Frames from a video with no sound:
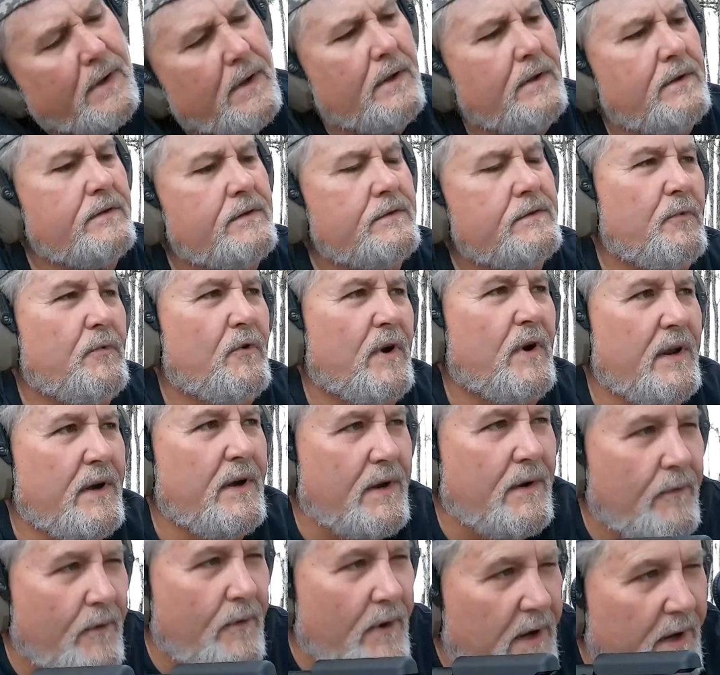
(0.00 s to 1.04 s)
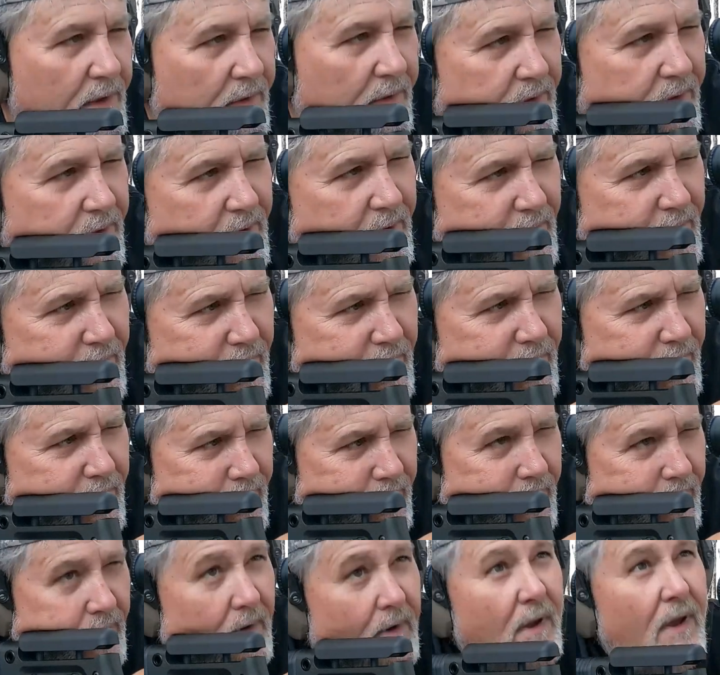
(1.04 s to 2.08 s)
Let's bring it in right there.
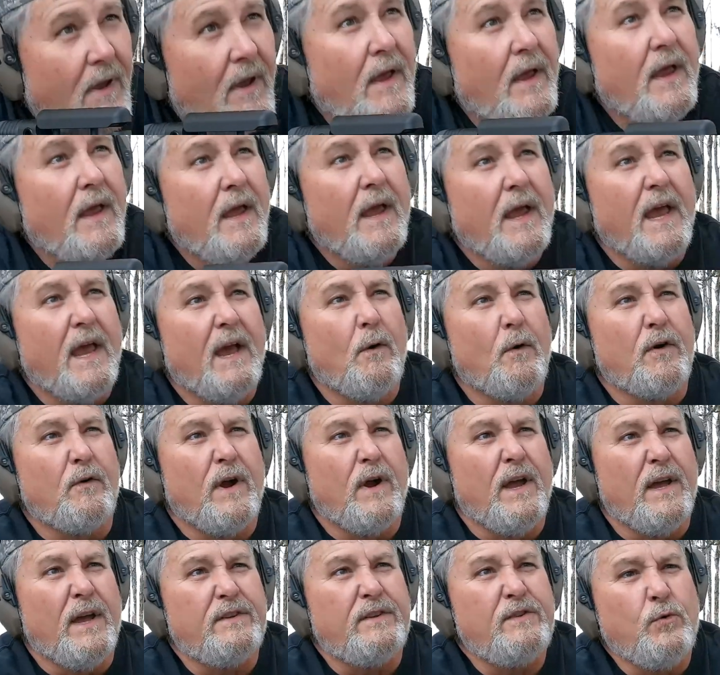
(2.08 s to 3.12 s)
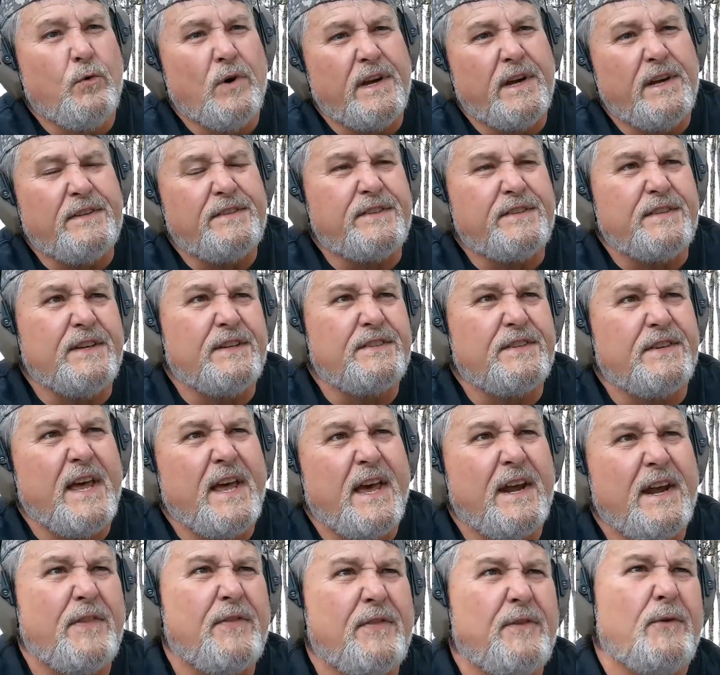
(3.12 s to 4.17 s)
And we ran
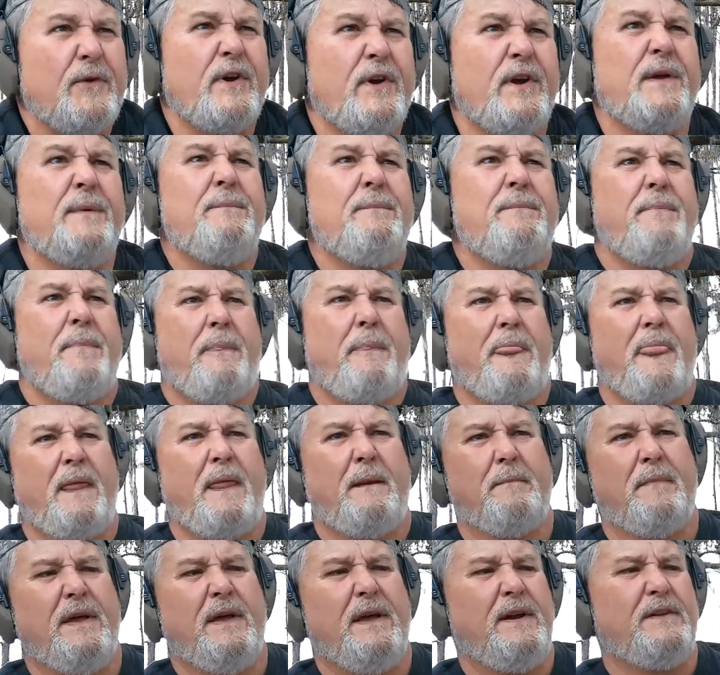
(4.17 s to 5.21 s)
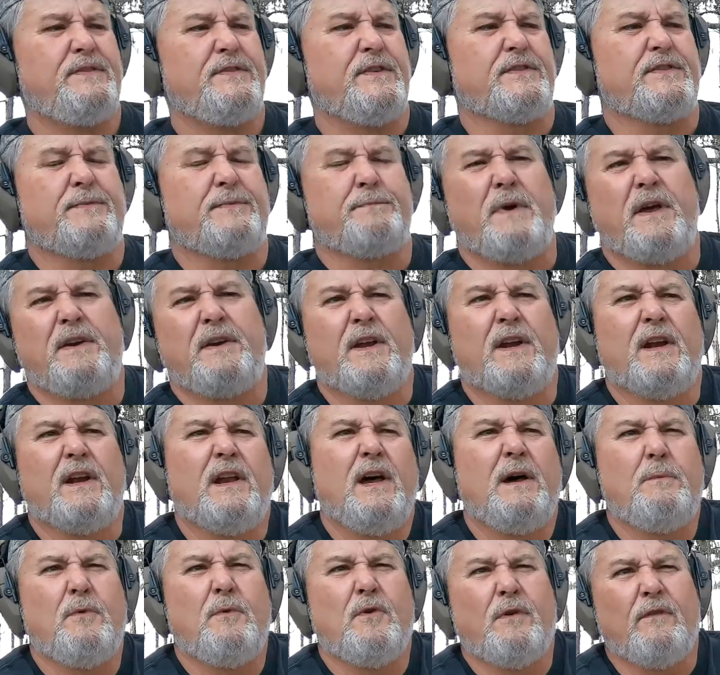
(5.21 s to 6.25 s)
26.93. I was expecting a
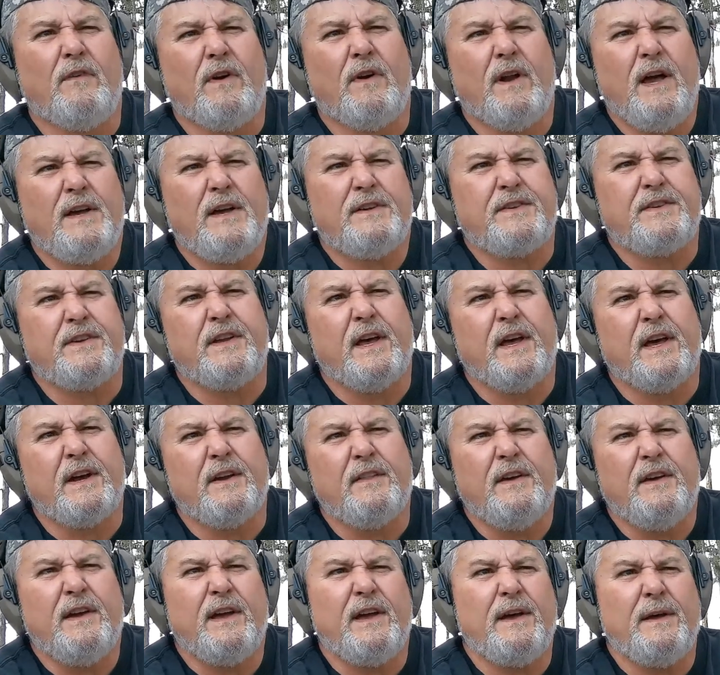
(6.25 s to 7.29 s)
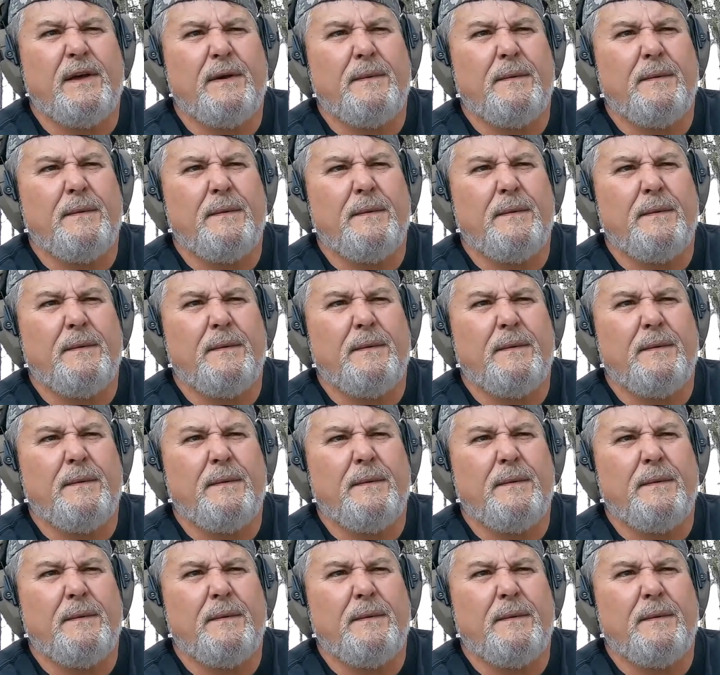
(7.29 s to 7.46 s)
lot more velocity out of that.